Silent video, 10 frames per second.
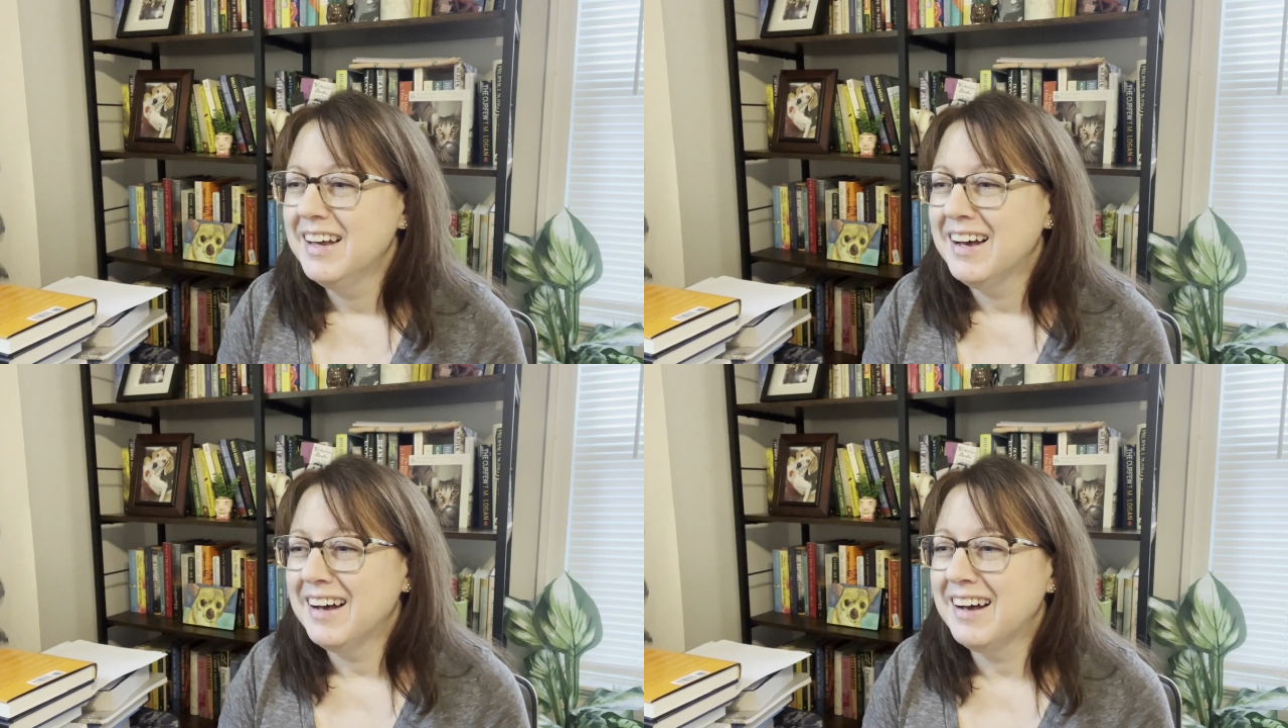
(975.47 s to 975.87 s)

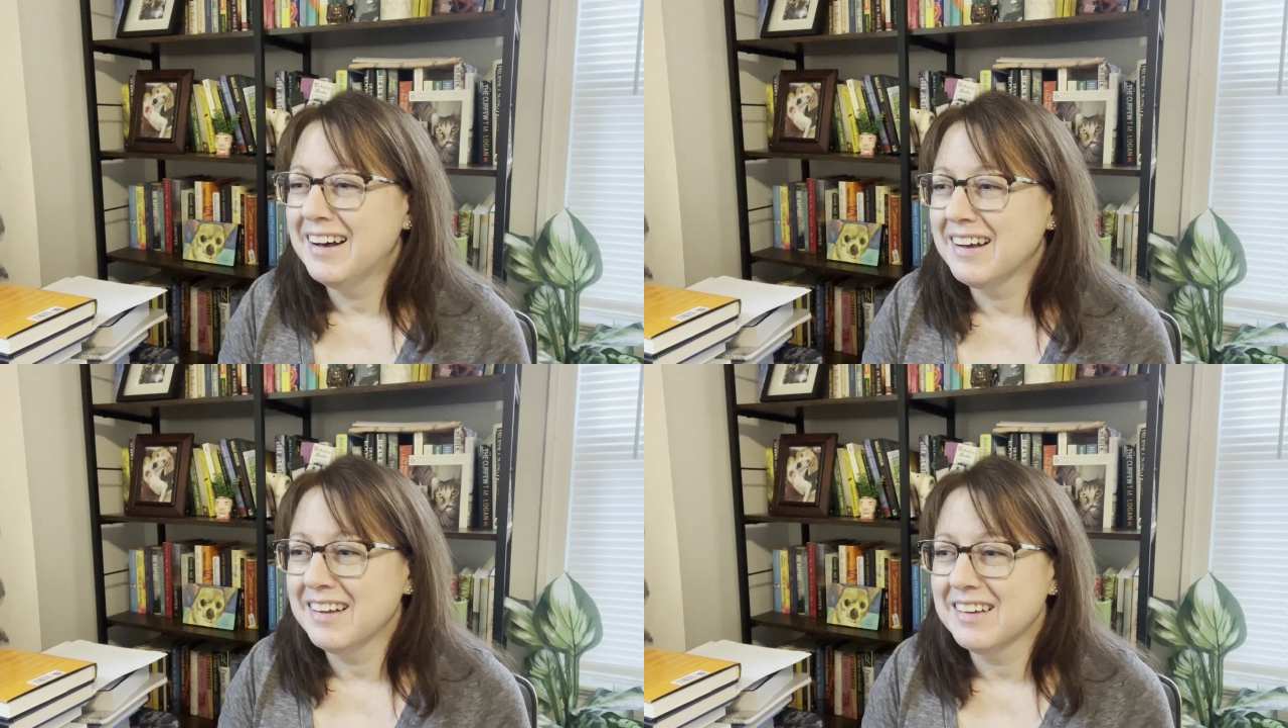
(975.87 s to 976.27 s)

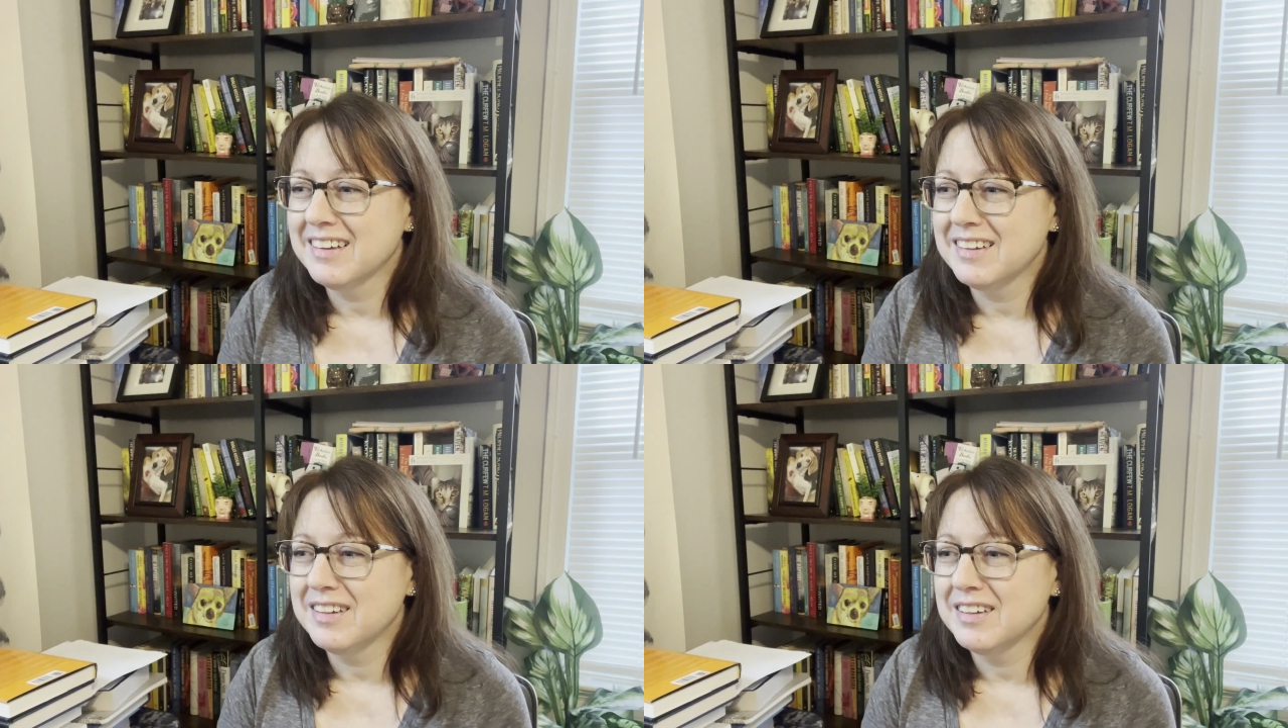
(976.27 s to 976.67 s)

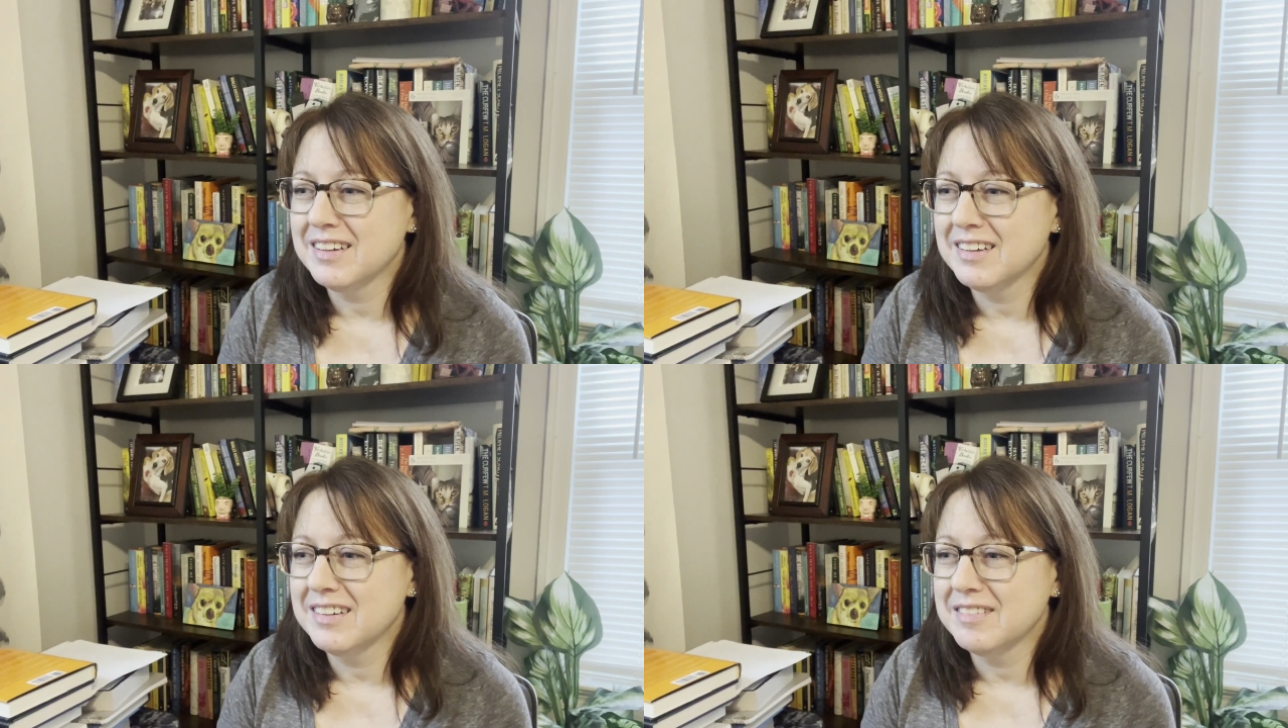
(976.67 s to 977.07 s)

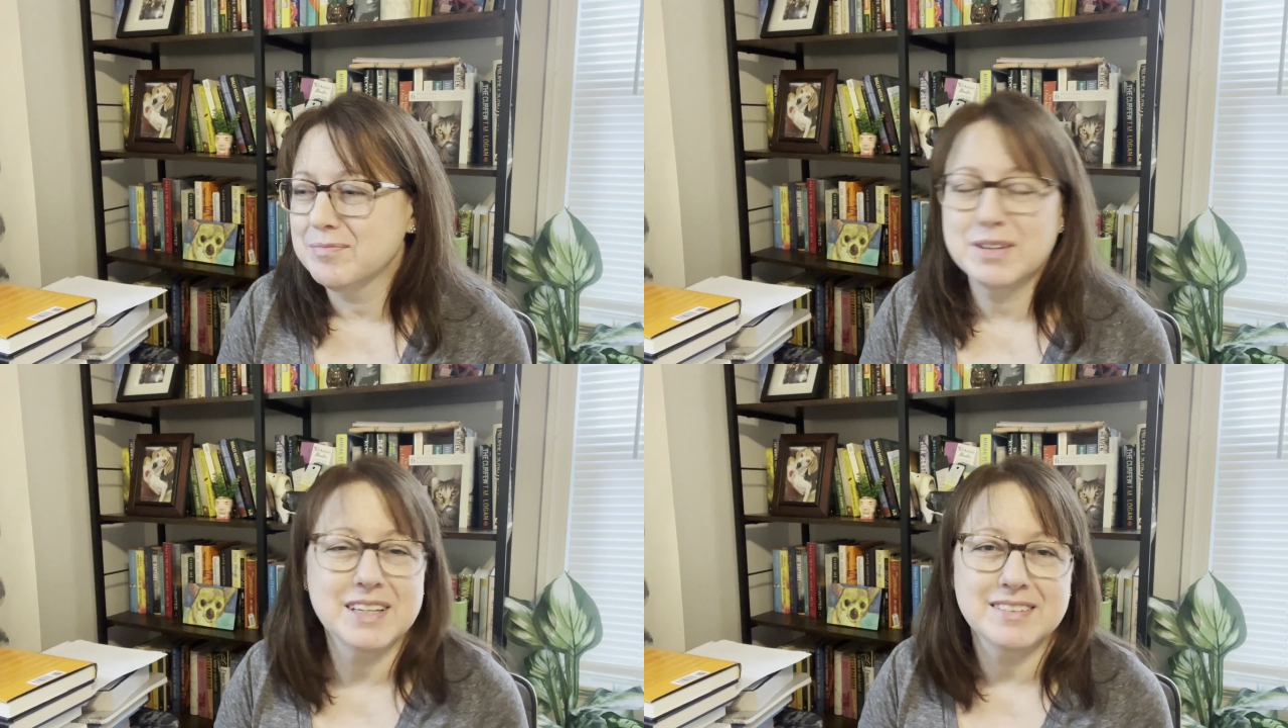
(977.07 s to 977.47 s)

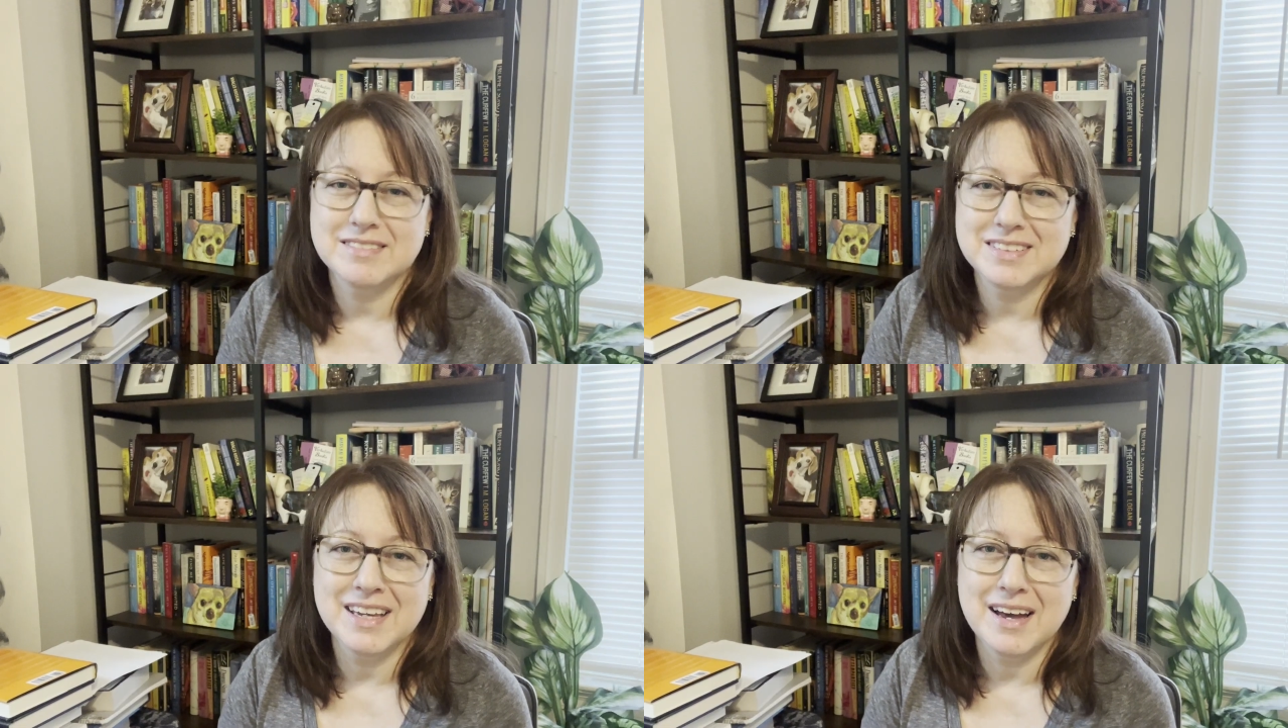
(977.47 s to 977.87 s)
But
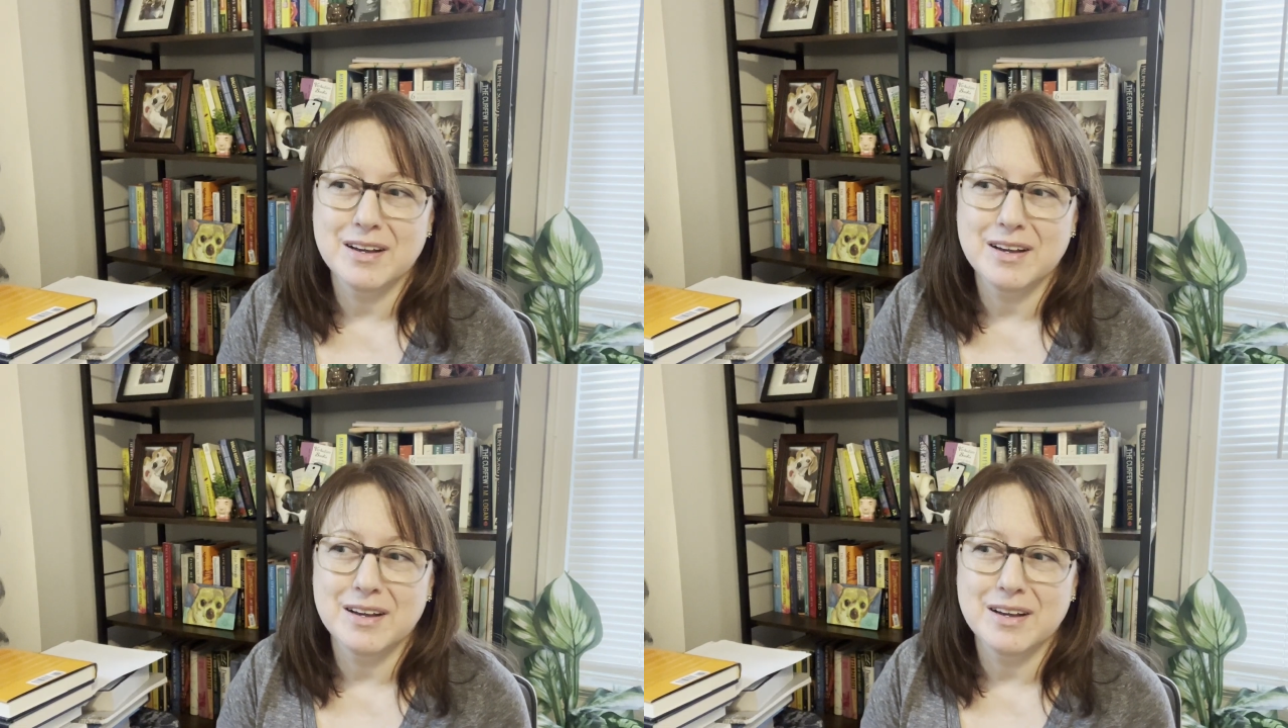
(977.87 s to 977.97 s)
yeah,